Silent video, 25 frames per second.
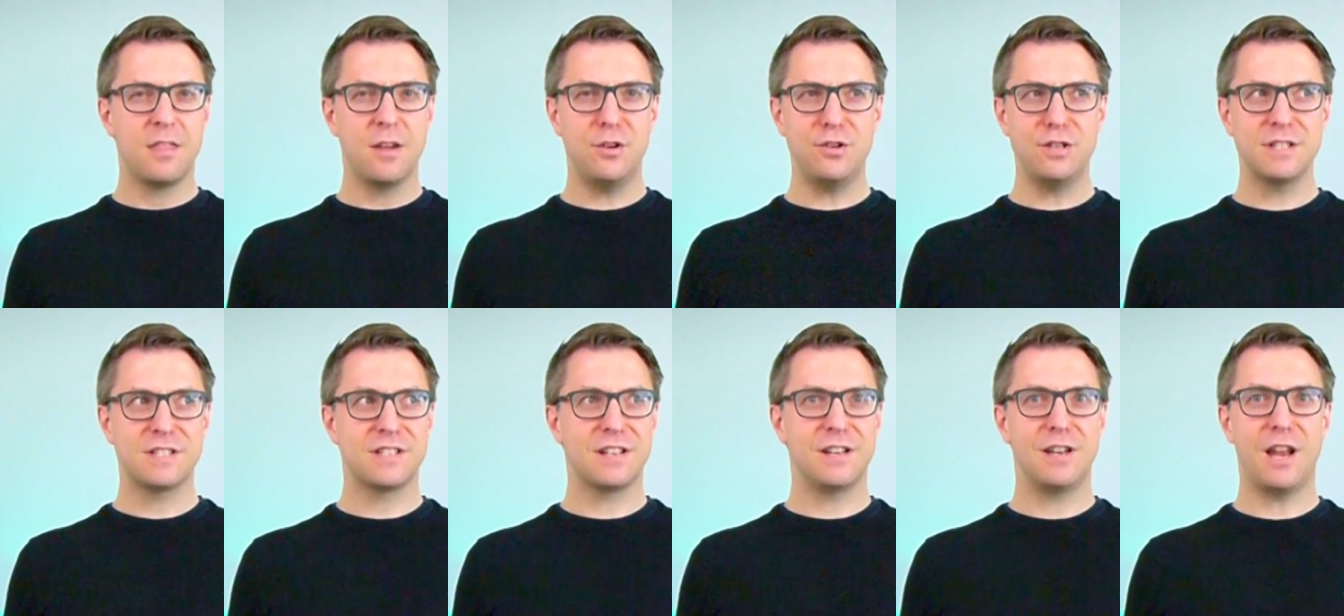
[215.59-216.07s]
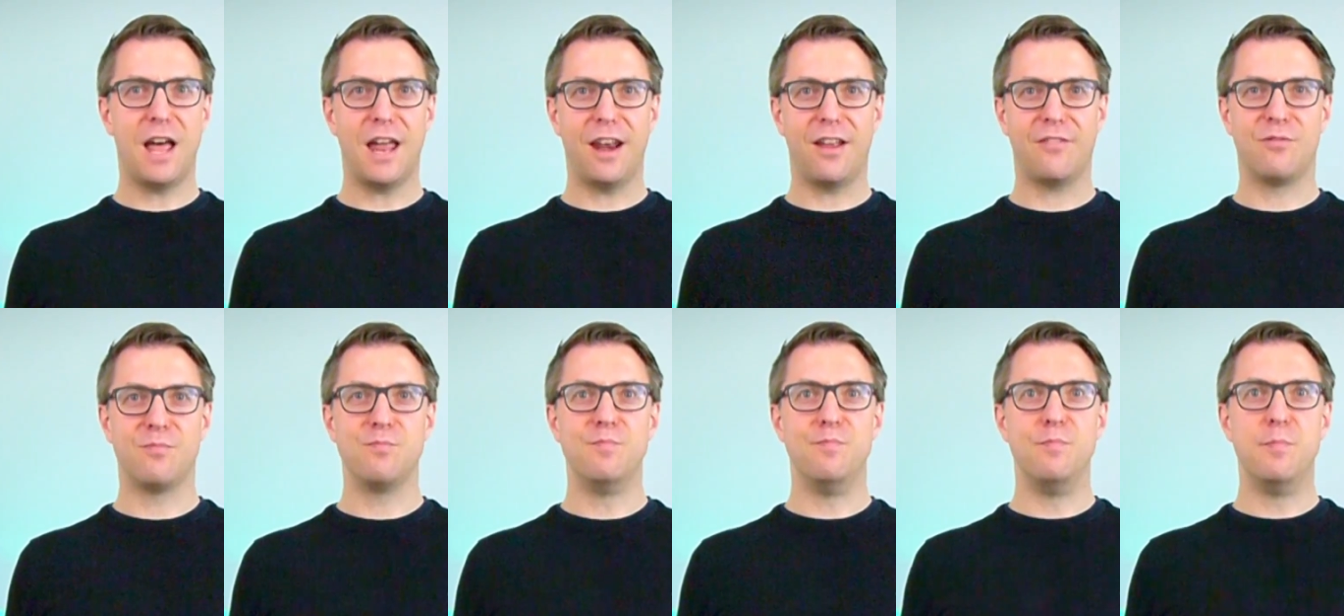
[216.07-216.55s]
There is a
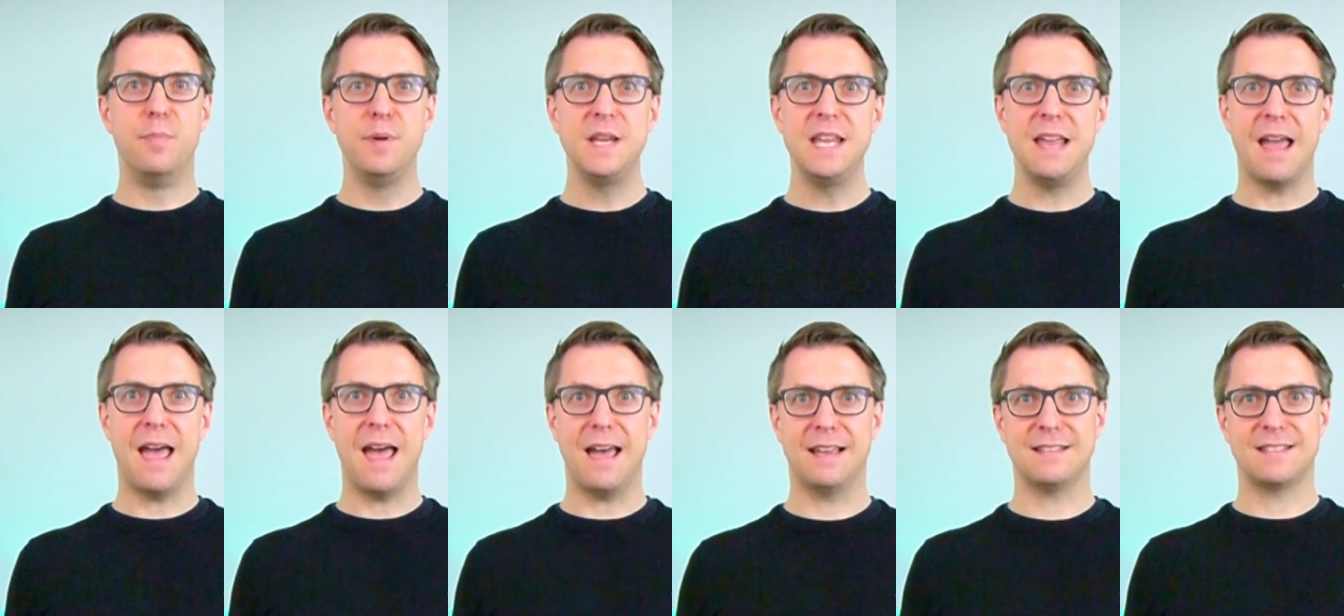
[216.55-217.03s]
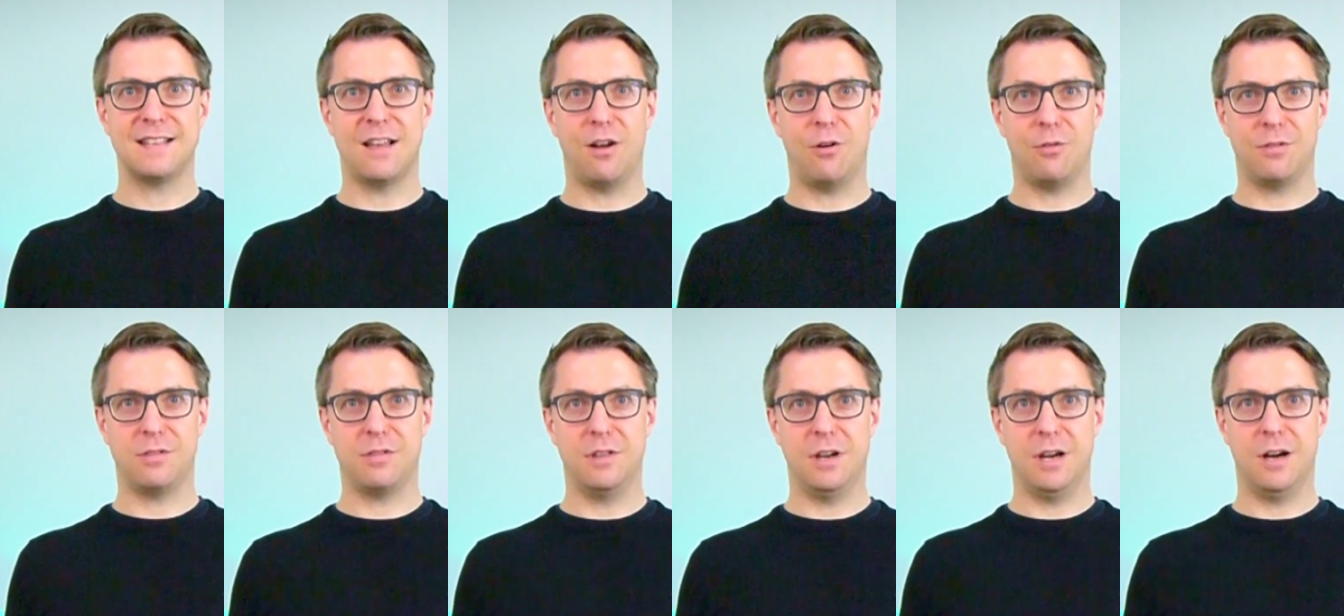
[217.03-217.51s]
lot of BS
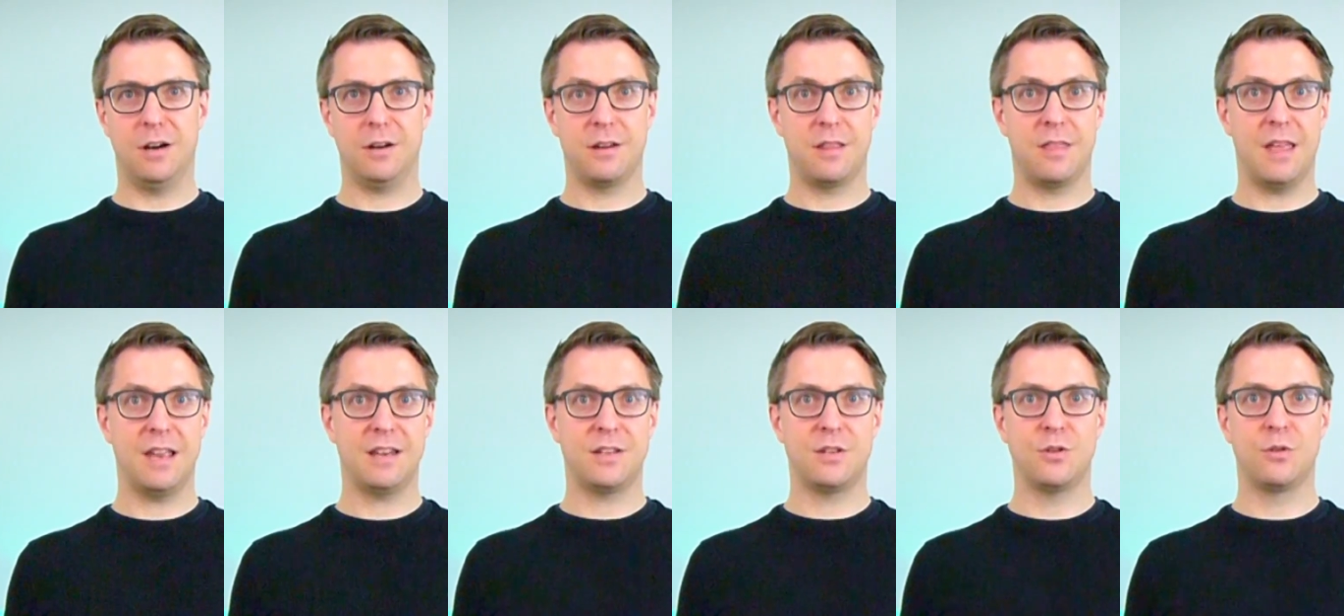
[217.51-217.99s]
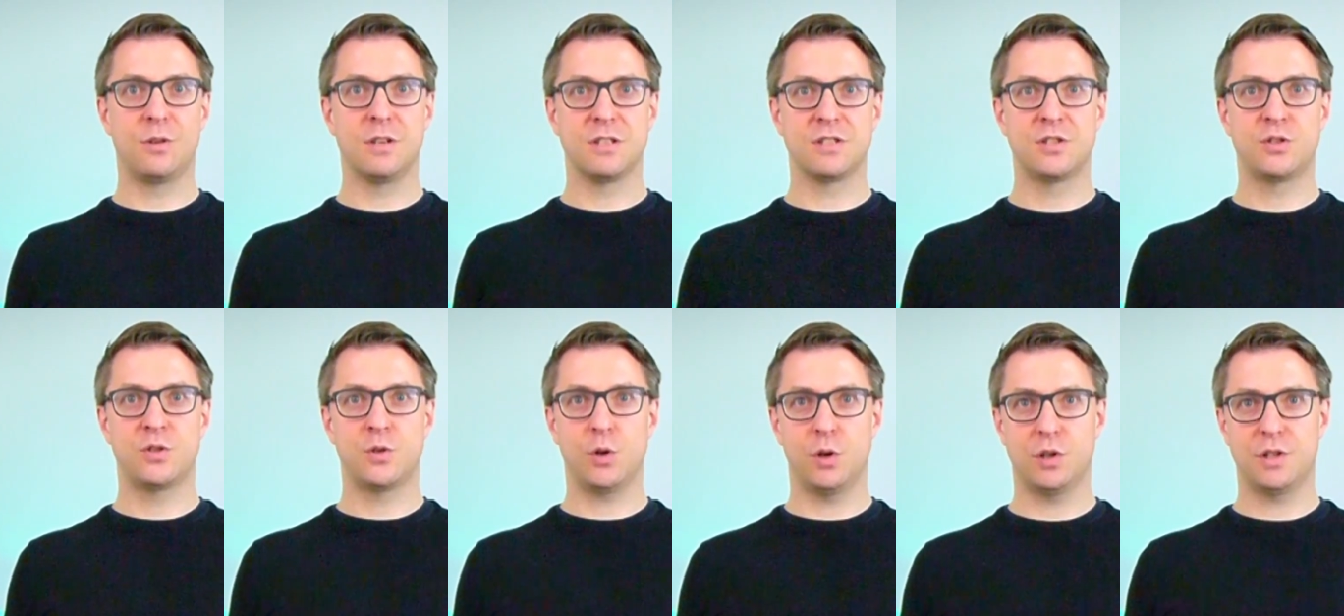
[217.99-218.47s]
out there that you
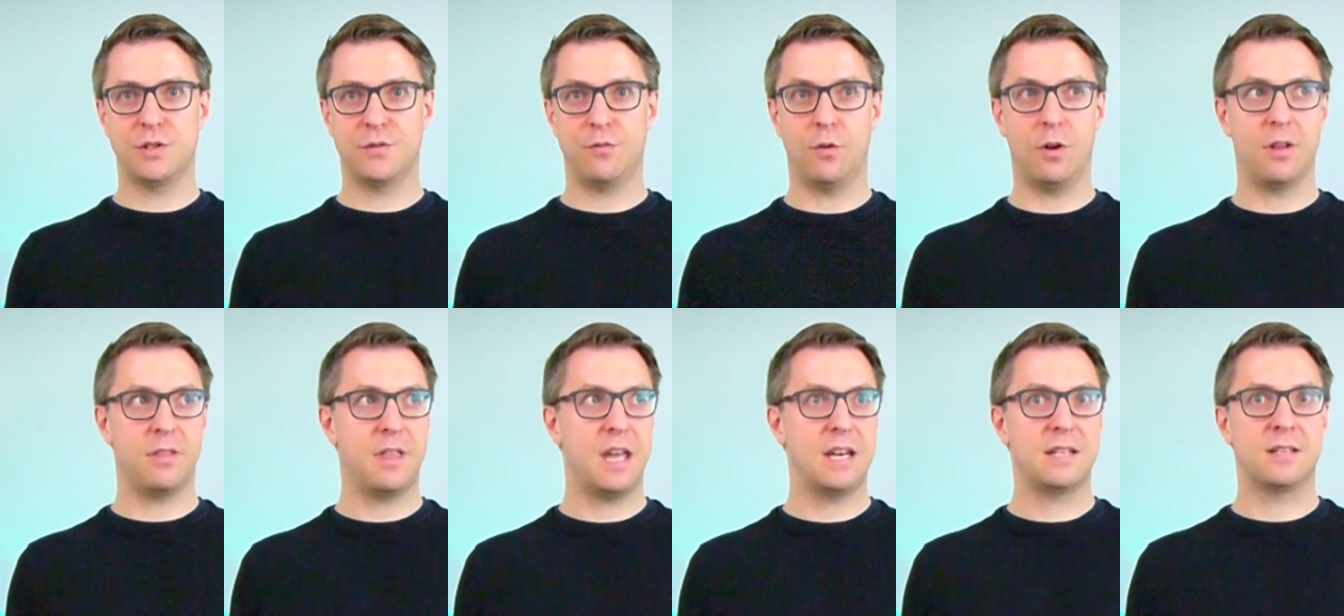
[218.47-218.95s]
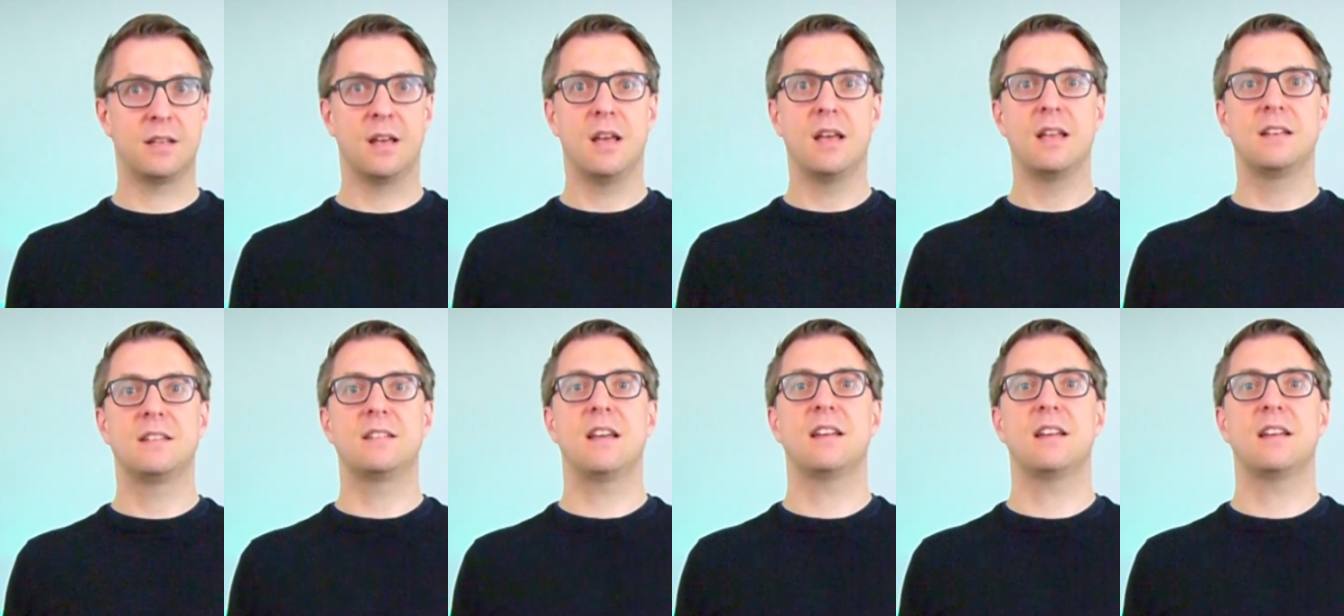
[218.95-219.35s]
can search for that